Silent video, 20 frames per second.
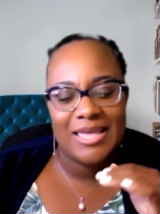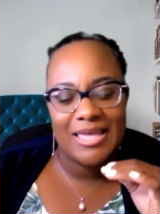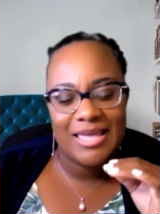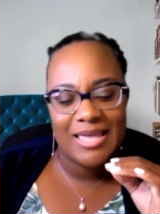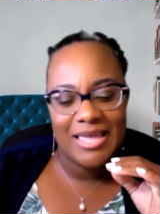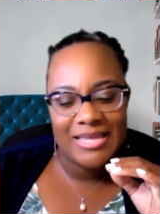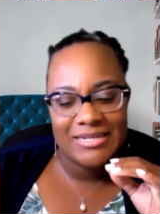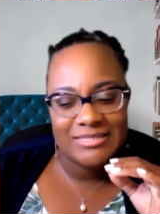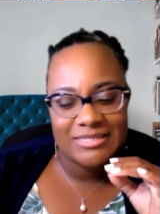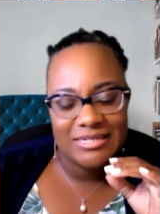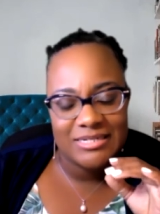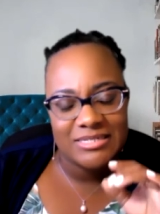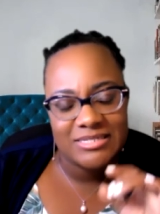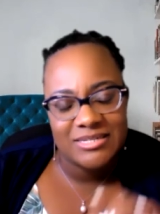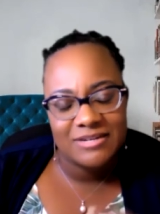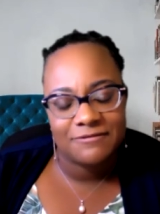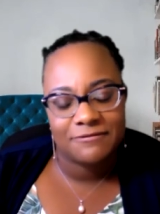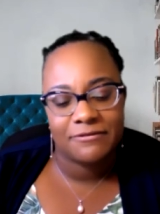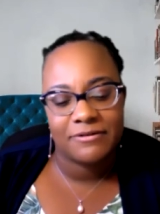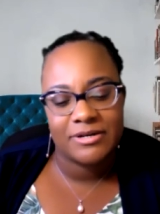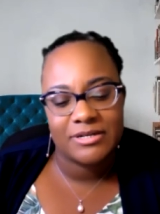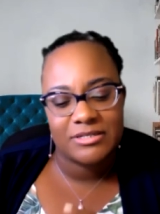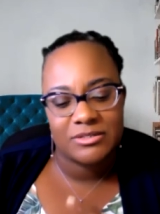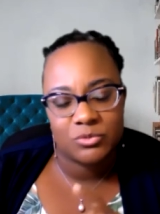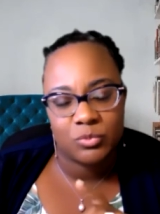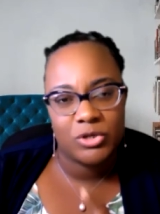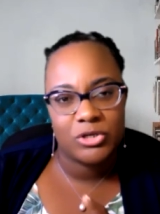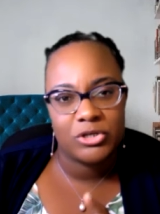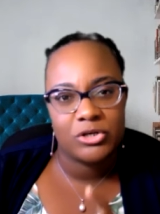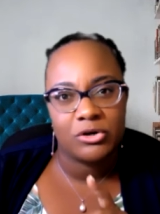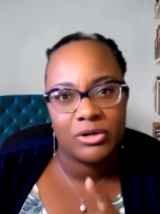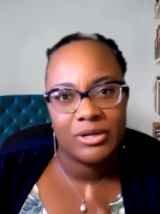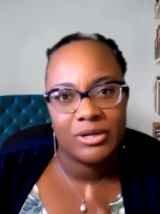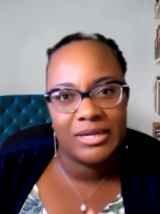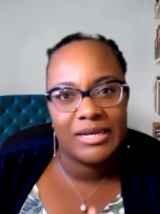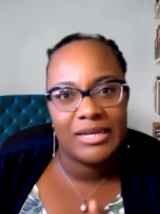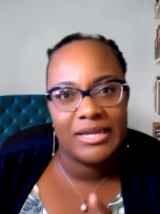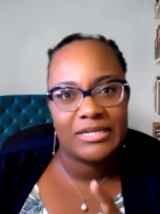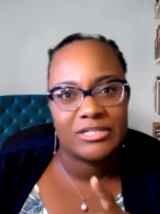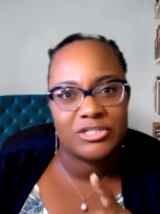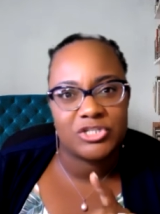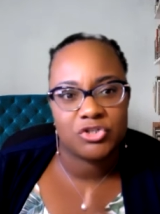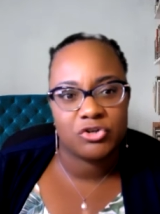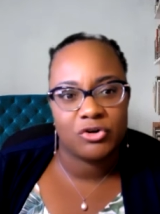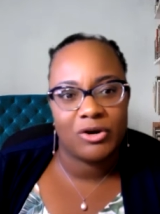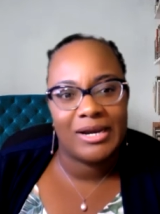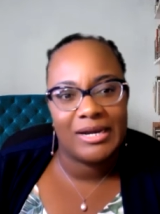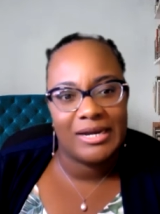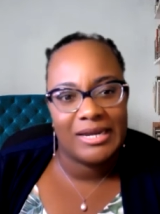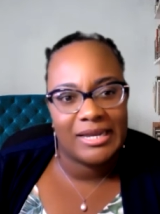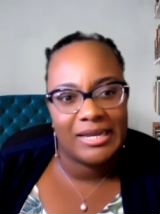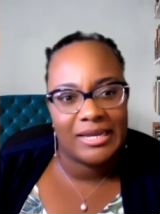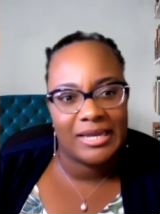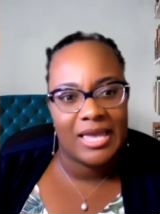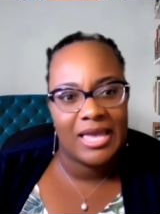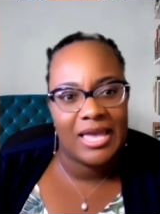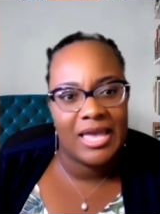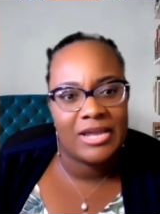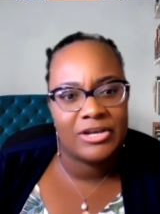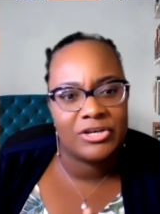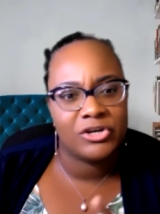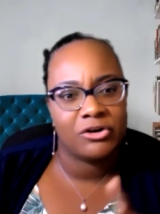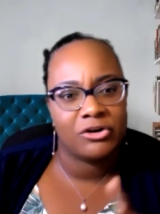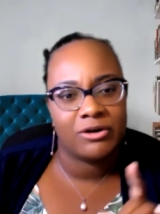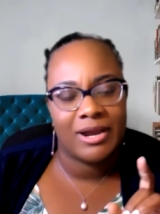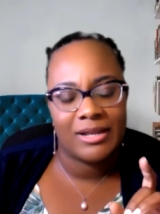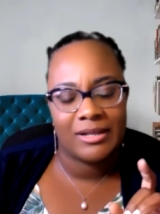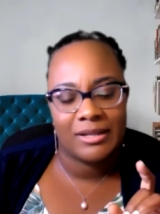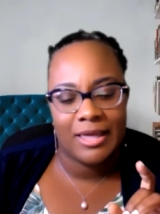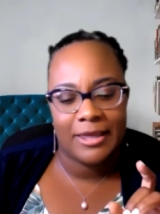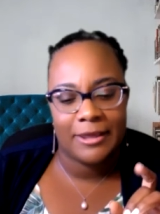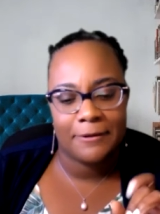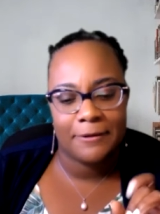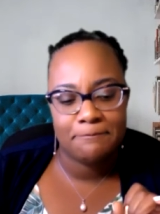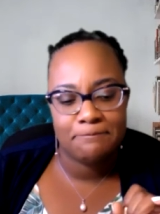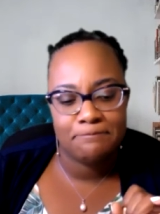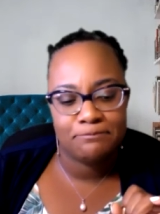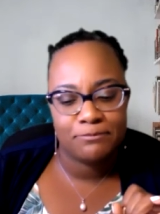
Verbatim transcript: it's a difference when you're getting a training and you're at like